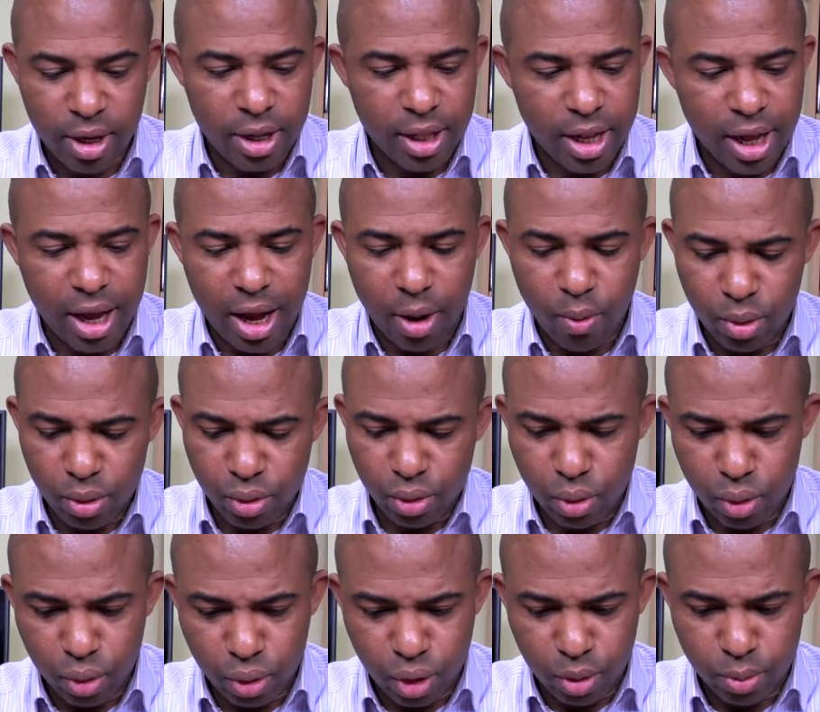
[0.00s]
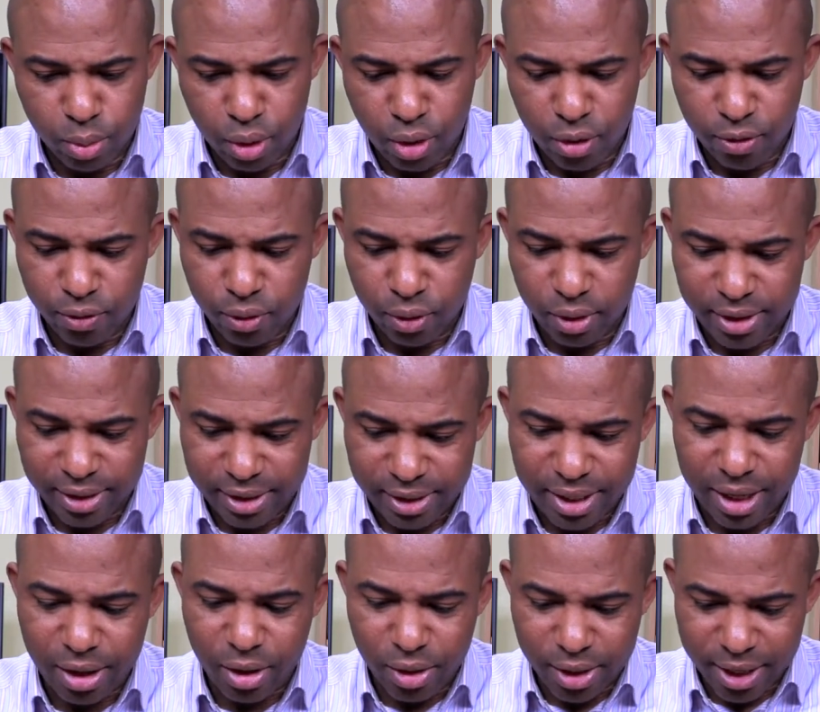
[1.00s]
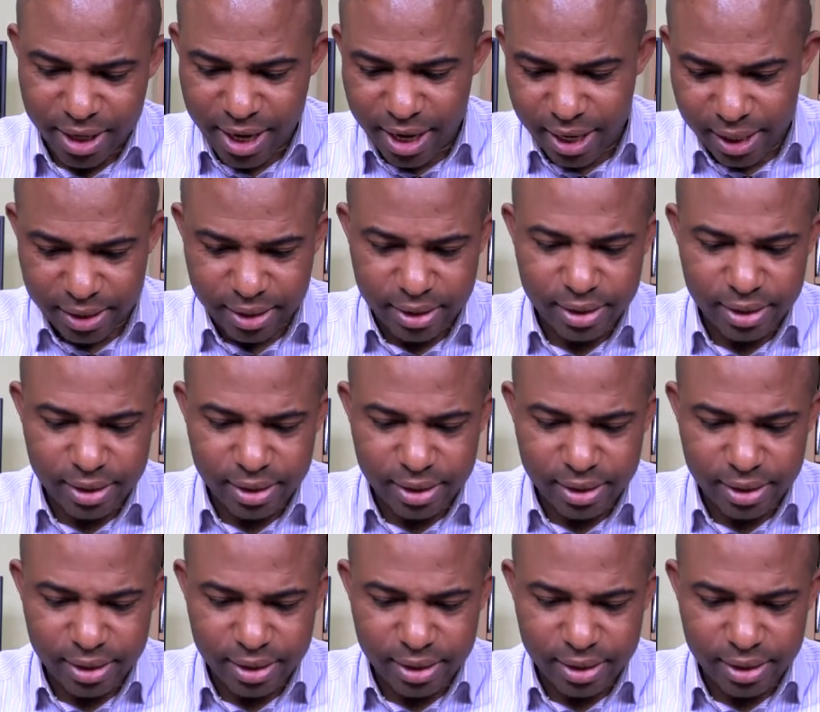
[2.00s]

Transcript: Now, I want to go to the book of you know, Second Kings,